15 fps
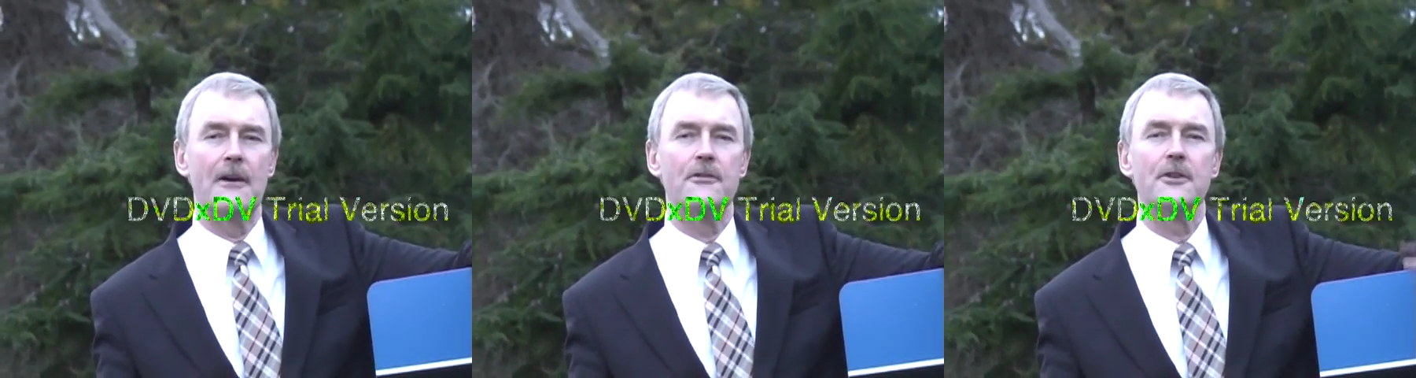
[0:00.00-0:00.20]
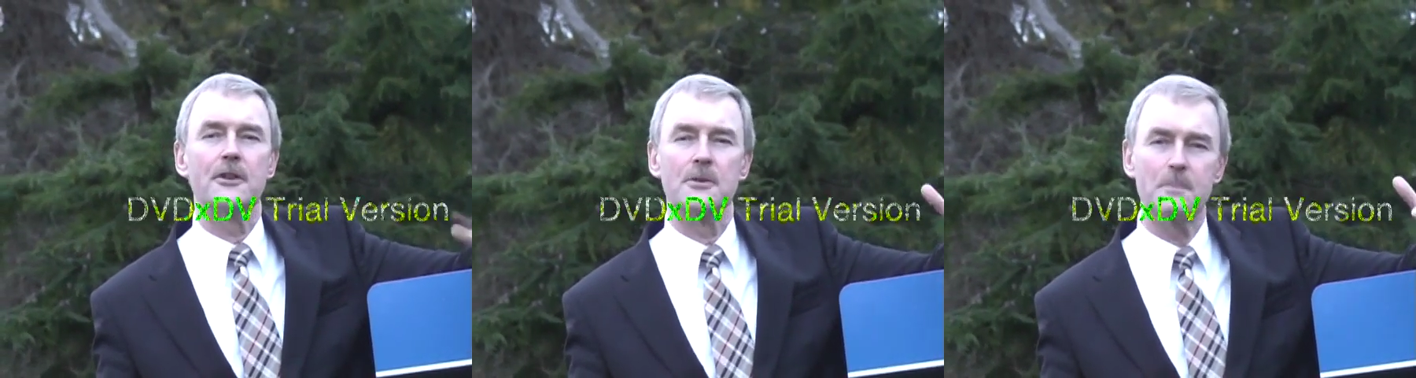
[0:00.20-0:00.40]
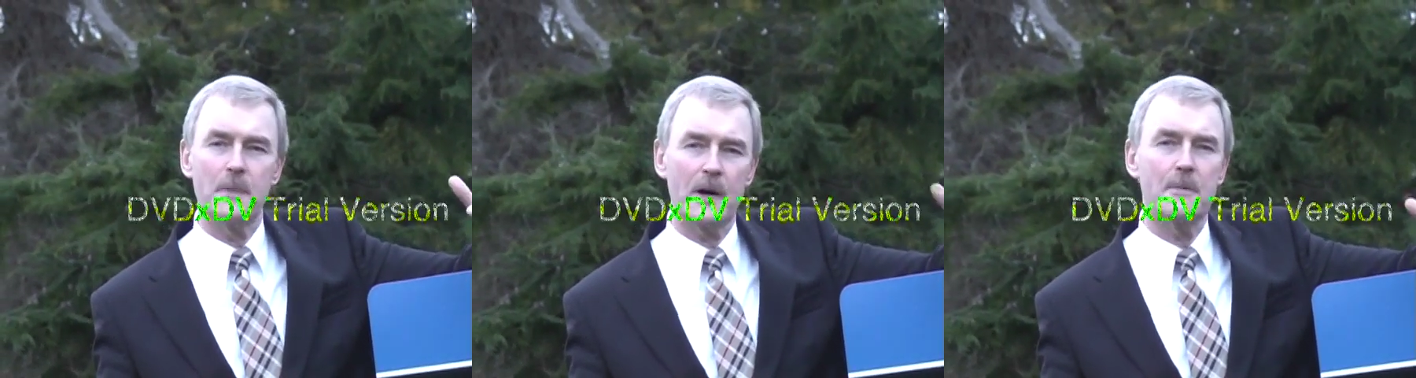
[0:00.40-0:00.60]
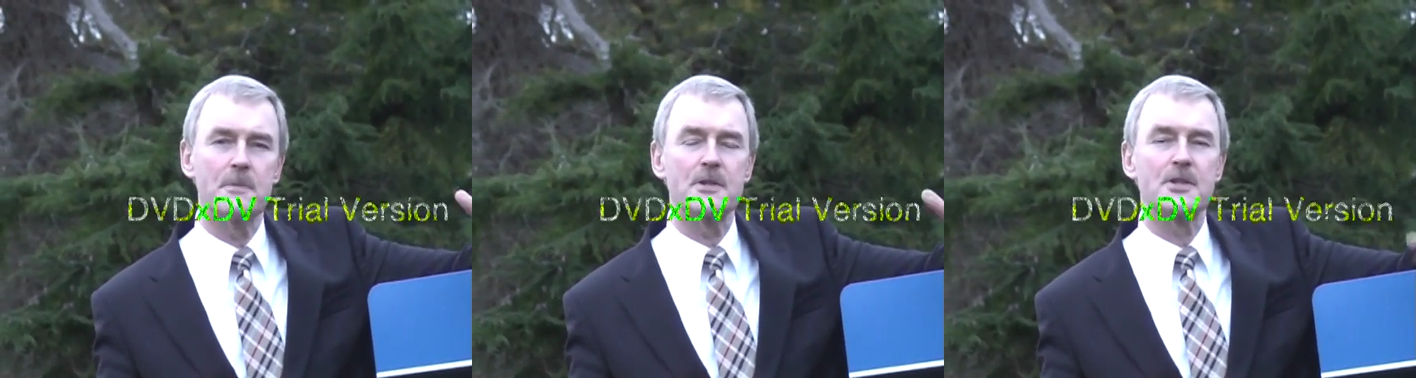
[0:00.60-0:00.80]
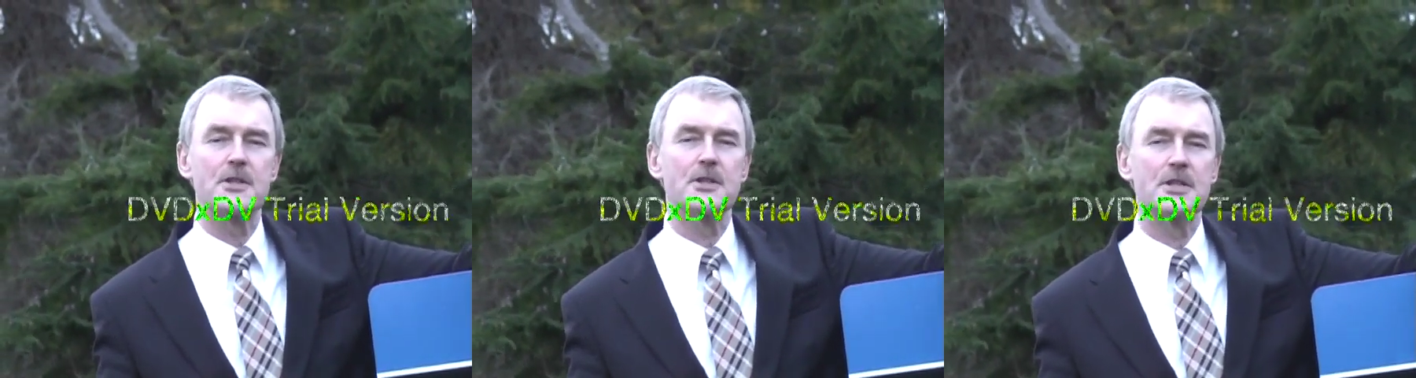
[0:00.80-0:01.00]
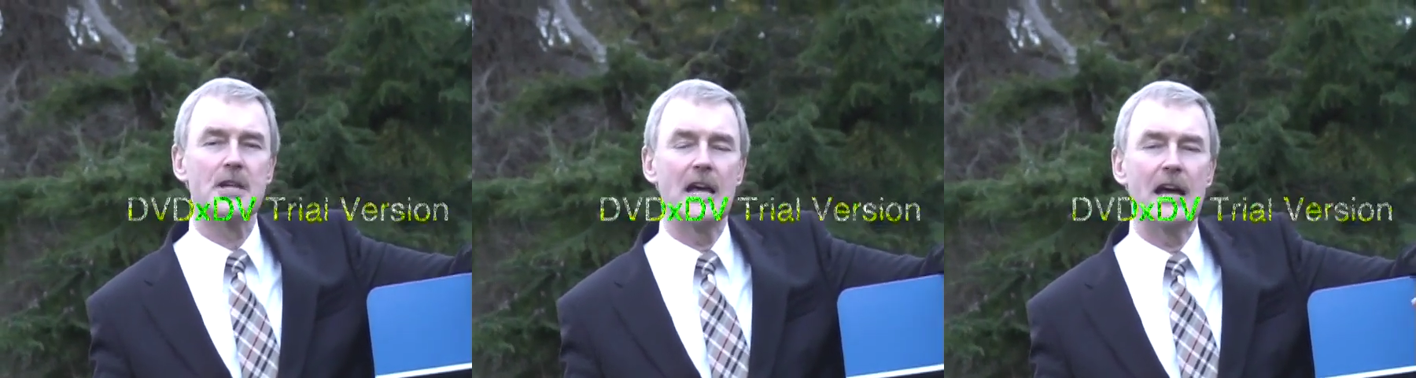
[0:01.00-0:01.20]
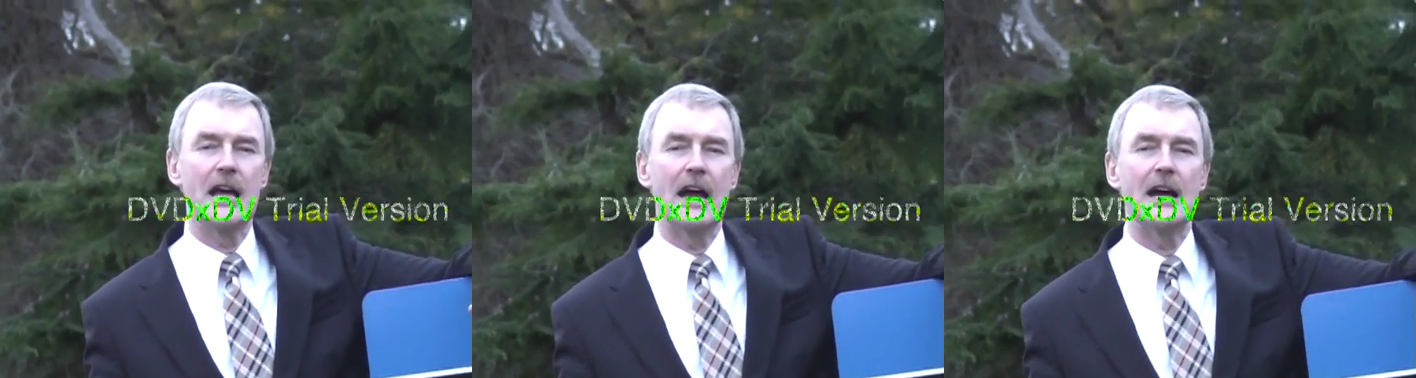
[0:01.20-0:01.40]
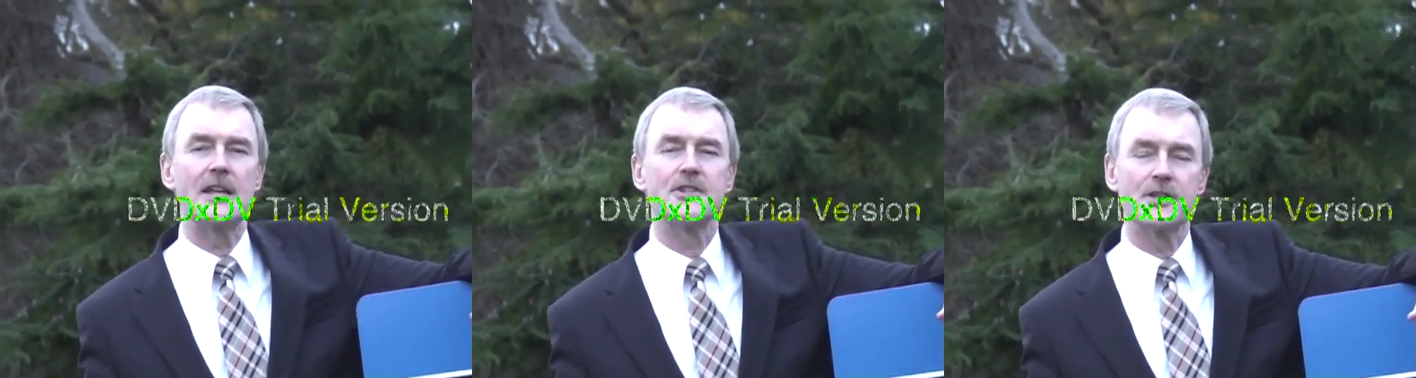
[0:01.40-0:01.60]
for the purposes
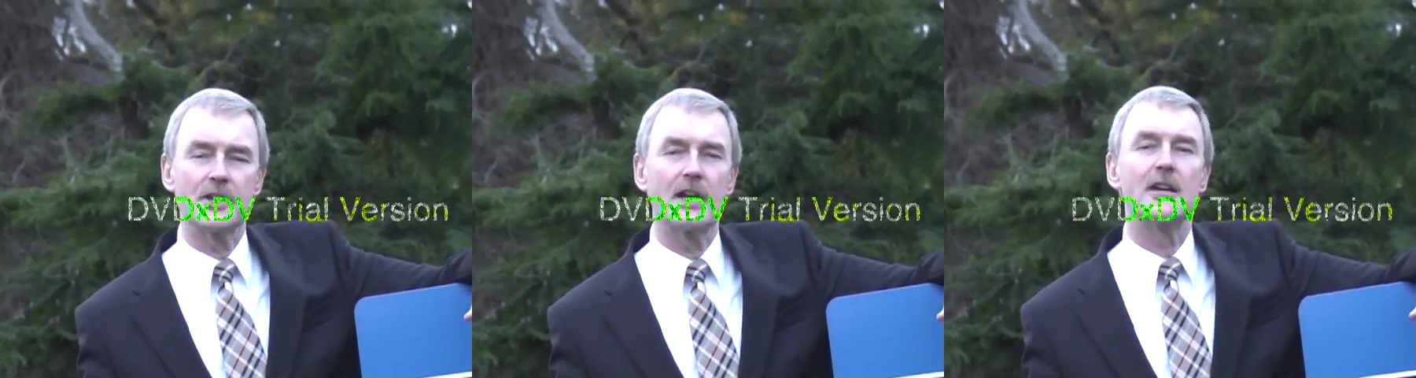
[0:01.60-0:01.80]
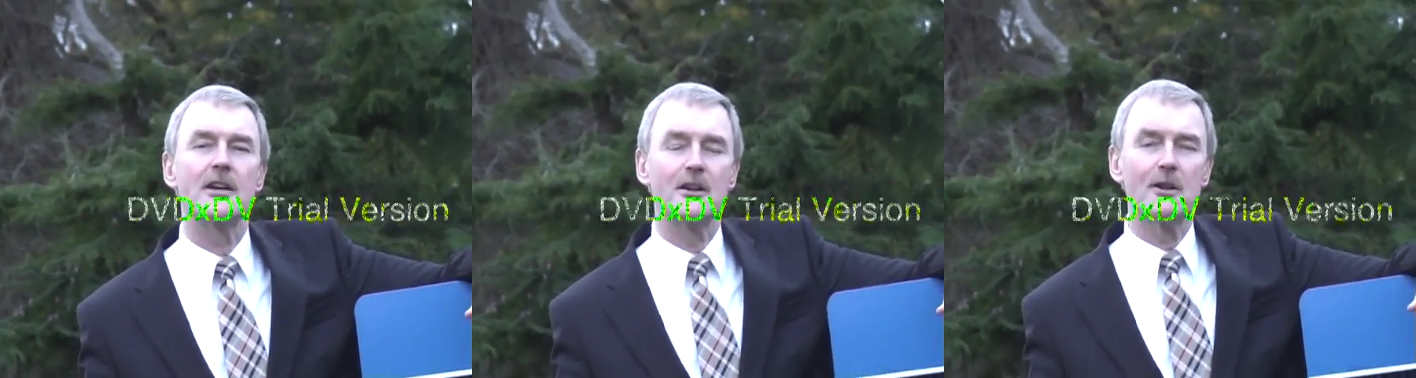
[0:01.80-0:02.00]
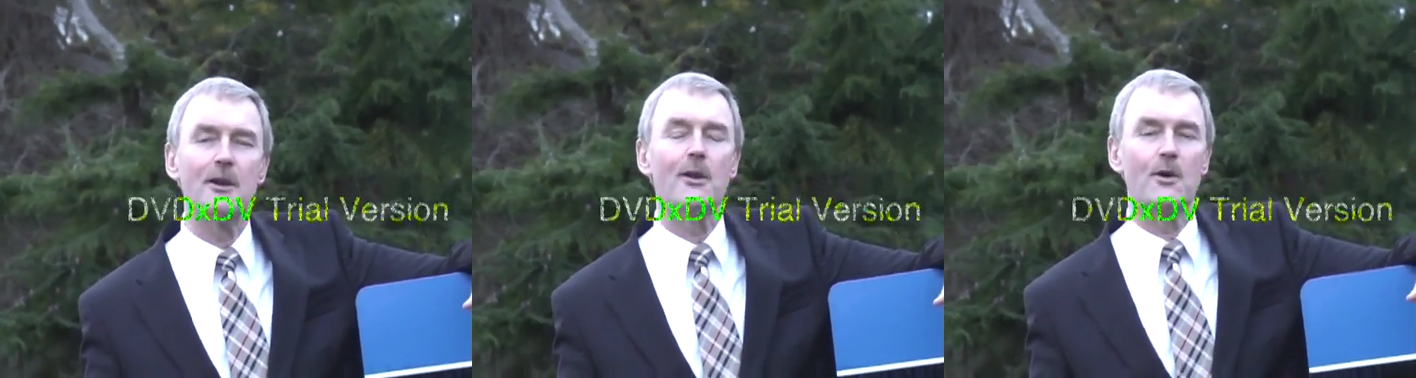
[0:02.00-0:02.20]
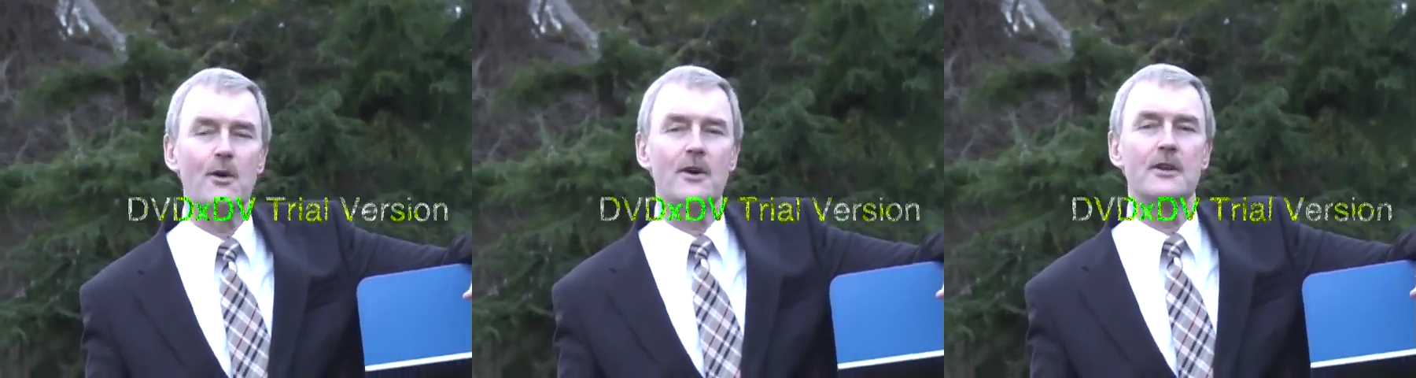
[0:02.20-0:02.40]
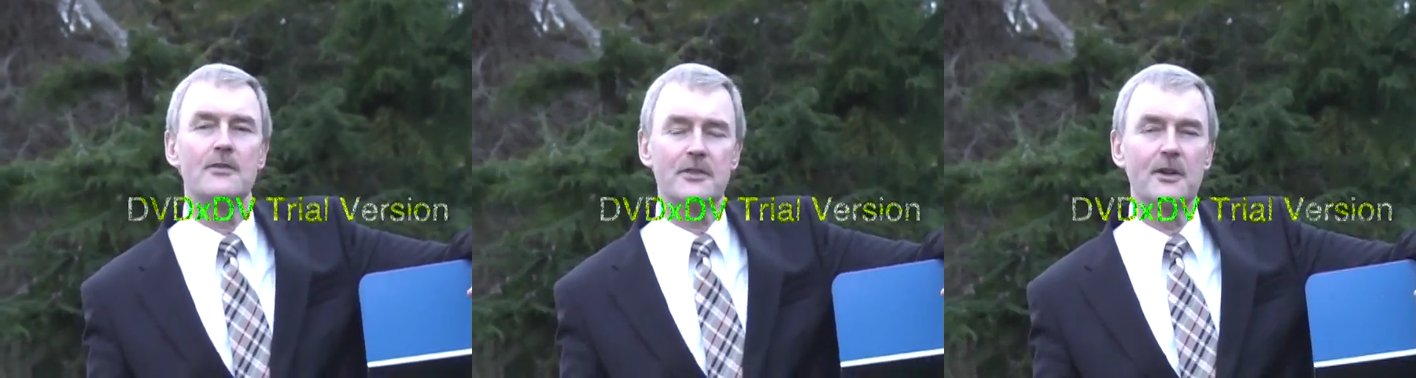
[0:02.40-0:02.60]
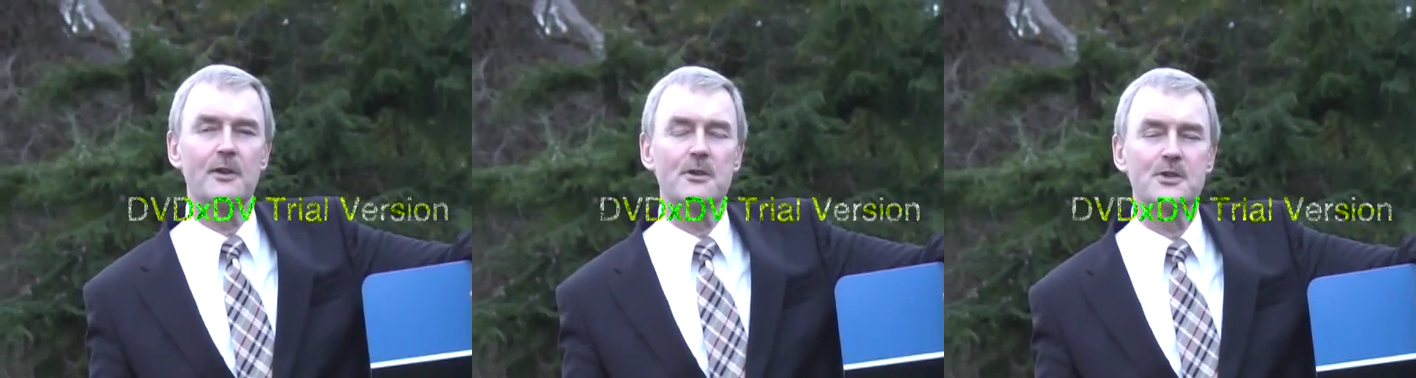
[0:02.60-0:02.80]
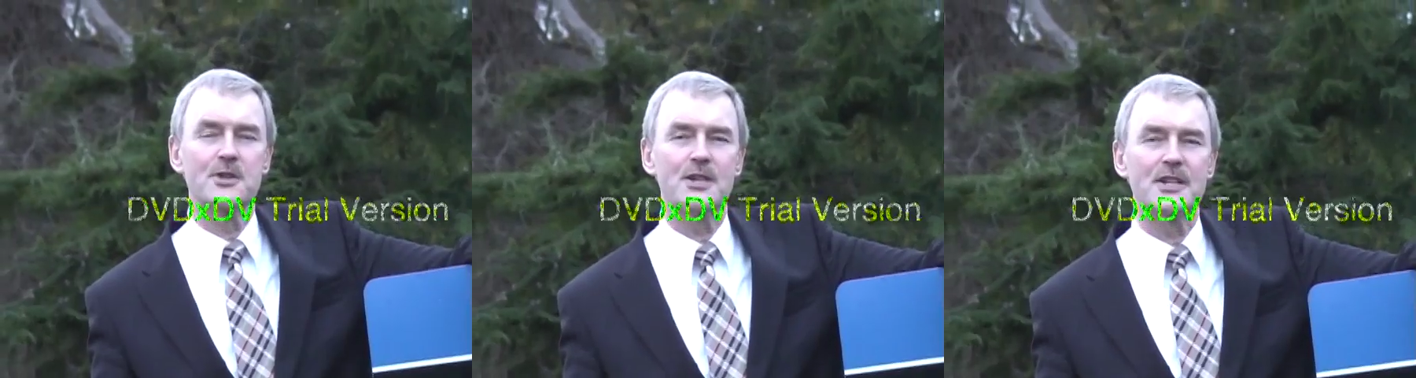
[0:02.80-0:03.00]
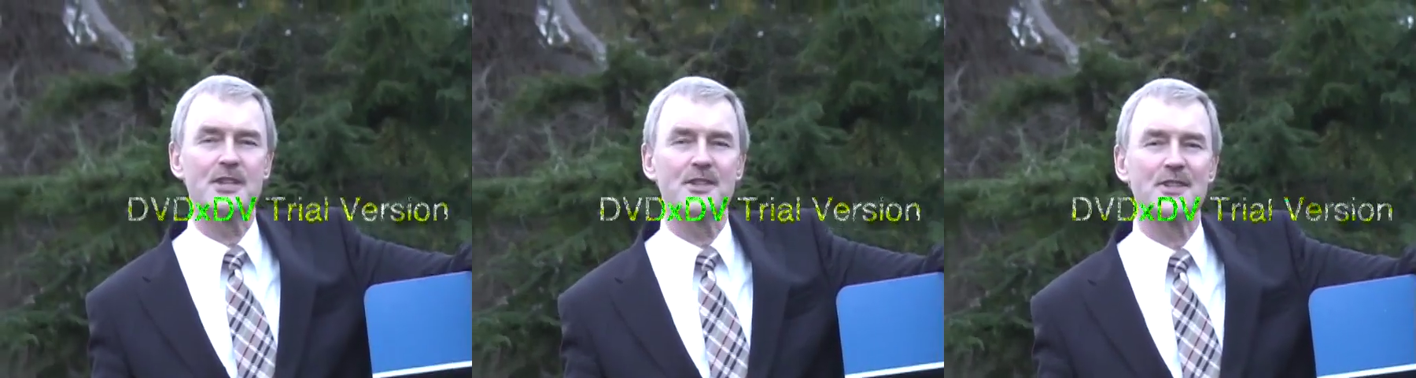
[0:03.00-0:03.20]
and sake and glory of the Lord
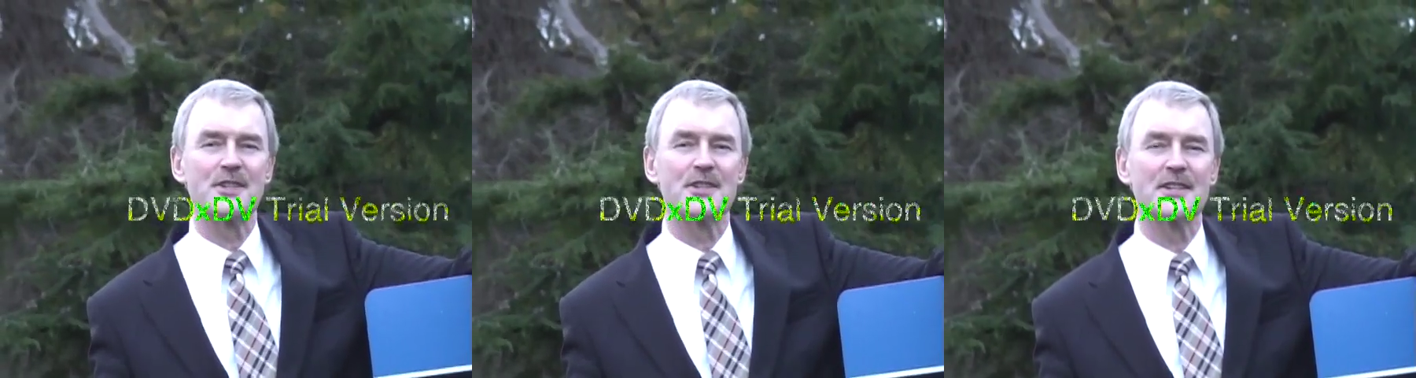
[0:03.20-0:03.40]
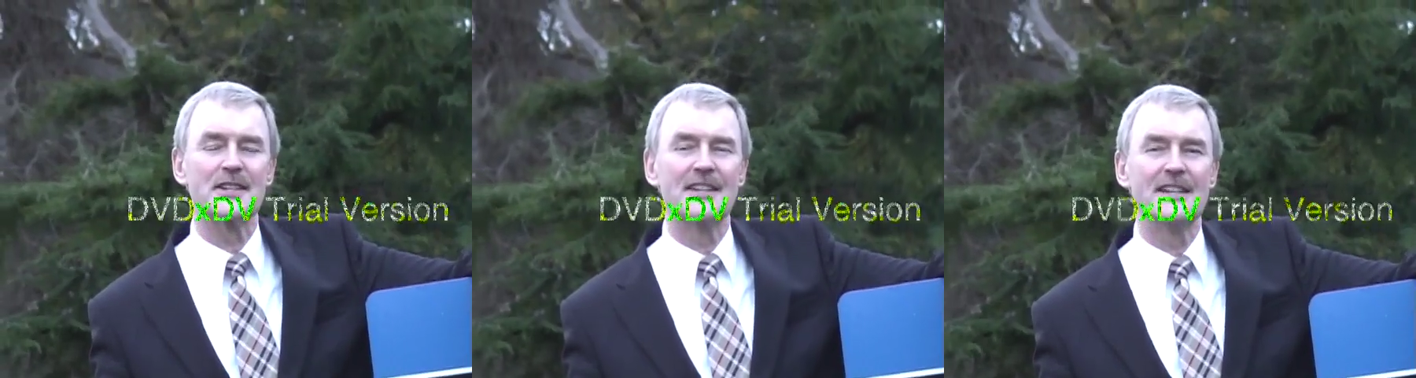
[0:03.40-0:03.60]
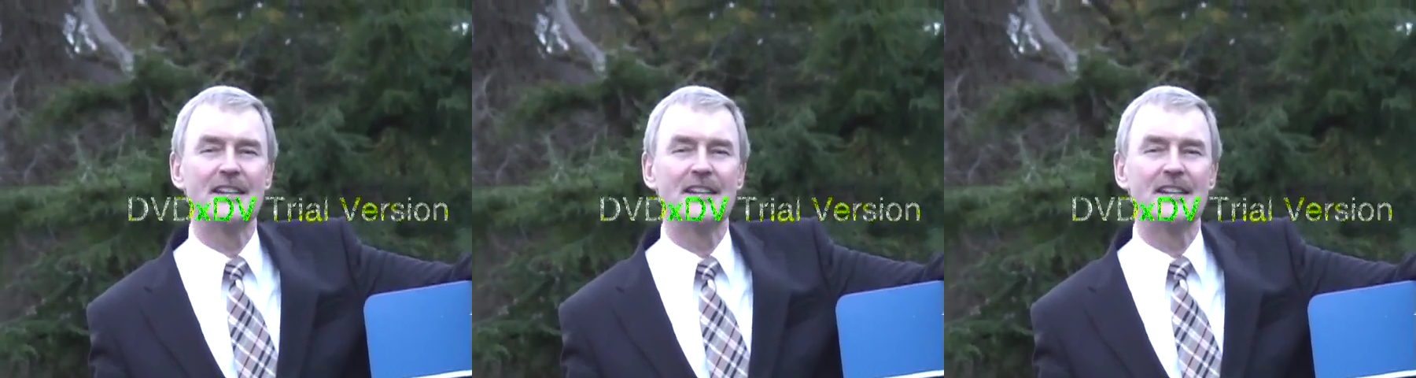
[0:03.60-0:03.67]
Jesus.